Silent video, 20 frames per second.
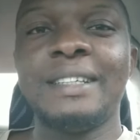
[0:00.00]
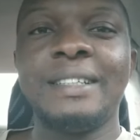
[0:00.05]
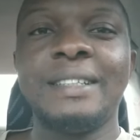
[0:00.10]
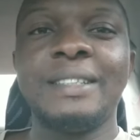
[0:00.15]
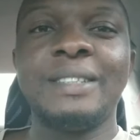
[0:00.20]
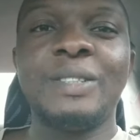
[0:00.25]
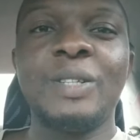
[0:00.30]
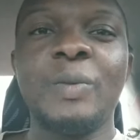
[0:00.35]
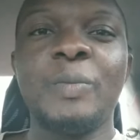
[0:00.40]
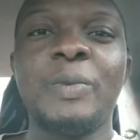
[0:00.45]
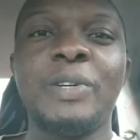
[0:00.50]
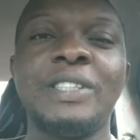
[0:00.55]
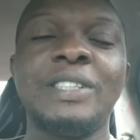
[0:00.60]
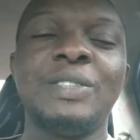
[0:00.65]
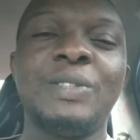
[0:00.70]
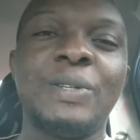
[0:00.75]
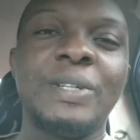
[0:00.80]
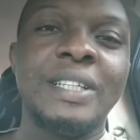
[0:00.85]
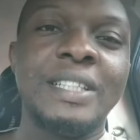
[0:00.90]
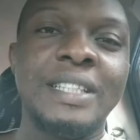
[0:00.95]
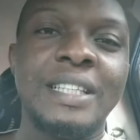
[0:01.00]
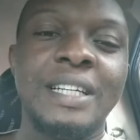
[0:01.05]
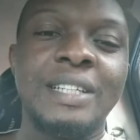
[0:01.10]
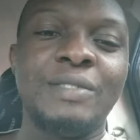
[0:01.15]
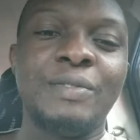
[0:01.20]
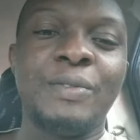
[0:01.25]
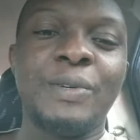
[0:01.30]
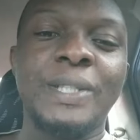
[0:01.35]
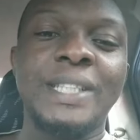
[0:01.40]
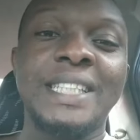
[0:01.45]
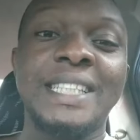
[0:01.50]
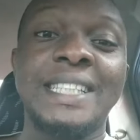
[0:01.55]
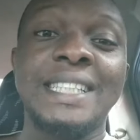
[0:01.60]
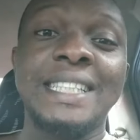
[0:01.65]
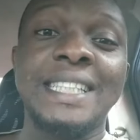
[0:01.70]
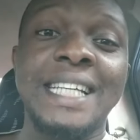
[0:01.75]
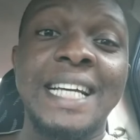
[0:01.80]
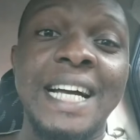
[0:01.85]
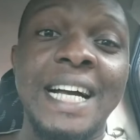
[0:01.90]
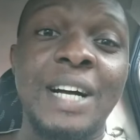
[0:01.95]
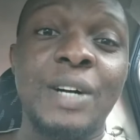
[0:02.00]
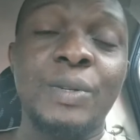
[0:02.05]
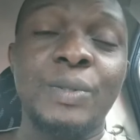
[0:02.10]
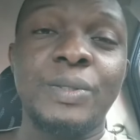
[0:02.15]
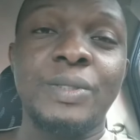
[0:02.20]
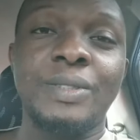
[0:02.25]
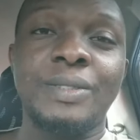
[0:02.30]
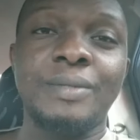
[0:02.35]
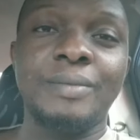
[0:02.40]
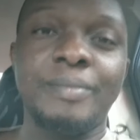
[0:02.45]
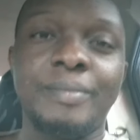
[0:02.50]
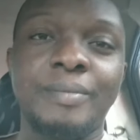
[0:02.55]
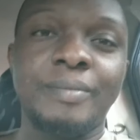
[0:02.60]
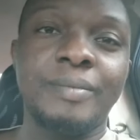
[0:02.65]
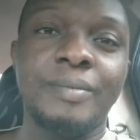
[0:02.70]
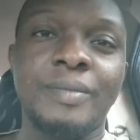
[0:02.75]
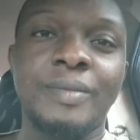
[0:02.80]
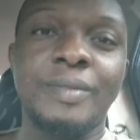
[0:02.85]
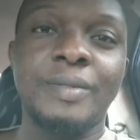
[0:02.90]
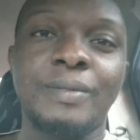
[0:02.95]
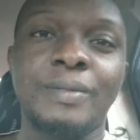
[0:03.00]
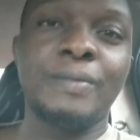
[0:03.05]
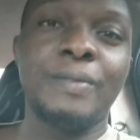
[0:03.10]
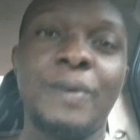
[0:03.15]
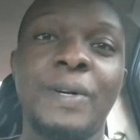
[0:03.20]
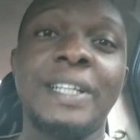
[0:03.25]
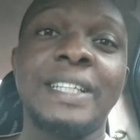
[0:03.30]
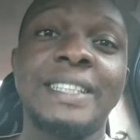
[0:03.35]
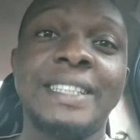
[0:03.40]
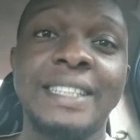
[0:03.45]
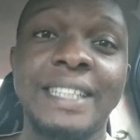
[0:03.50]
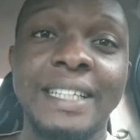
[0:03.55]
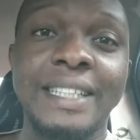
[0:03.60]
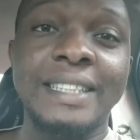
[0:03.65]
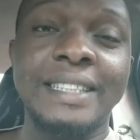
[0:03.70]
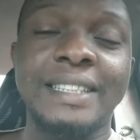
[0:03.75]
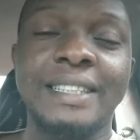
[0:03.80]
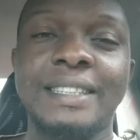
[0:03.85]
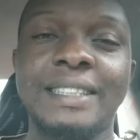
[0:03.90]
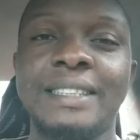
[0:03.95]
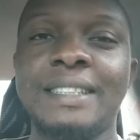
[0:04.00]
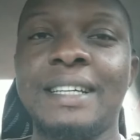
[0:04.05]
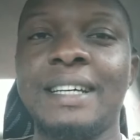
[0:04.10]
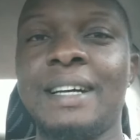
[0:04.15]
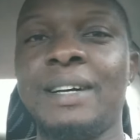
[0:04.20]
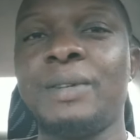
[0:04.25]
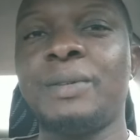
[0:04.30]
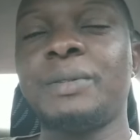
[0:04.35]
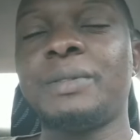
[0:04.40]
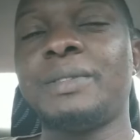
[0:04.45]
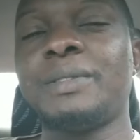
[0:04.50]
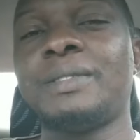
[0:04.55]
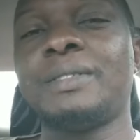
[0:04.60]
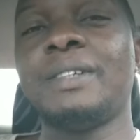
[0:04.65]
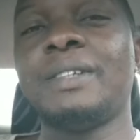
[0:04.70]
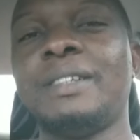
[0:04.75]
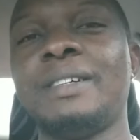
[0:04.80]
Somebody donated 46 cows. 46 cows.